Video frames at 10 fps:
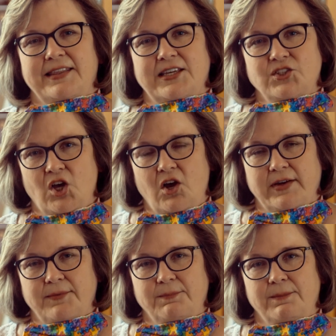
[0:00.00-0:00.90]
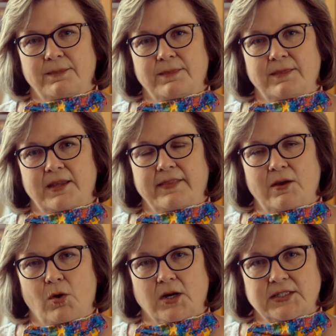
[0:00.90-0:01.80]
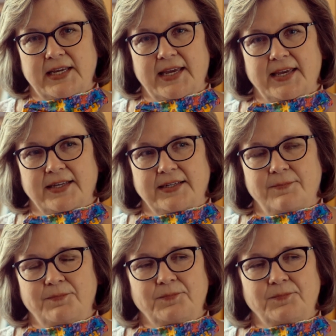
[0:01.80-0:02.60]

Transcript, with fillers: They saw him and they walked ahead.